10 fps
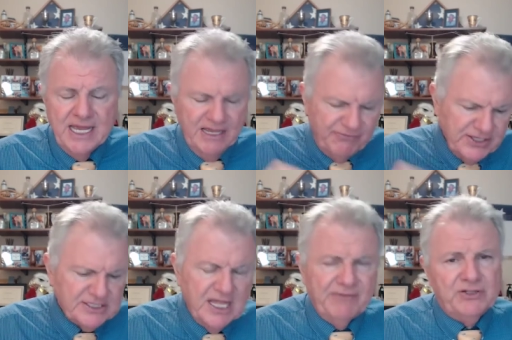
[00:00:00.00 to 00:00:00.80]
if
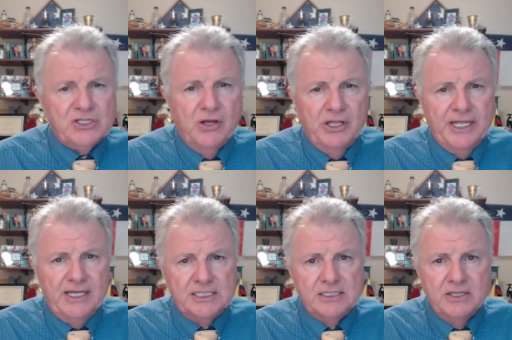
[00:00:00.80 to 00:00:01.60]
this life is all it
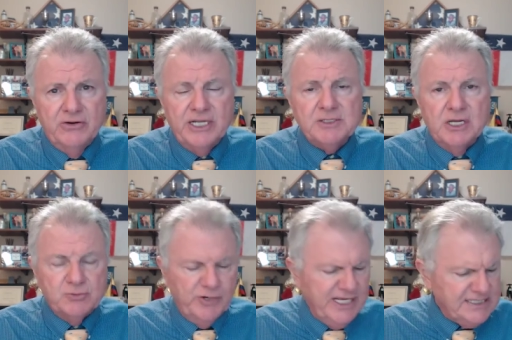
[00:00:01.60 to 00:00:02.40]
is there is because
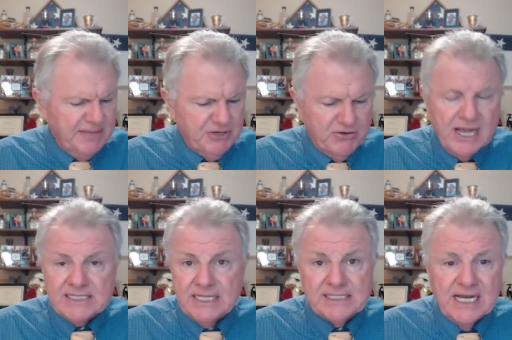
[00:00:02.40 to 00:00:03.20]
when he accepted
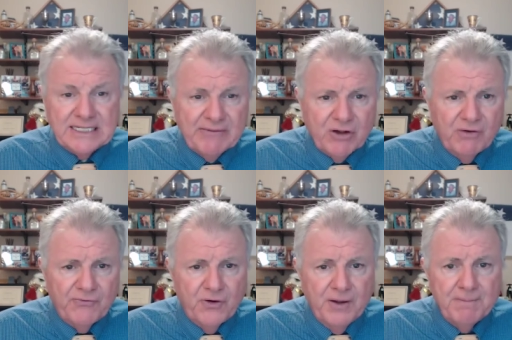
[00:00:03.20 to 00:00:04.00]
Christ things got difficult for him.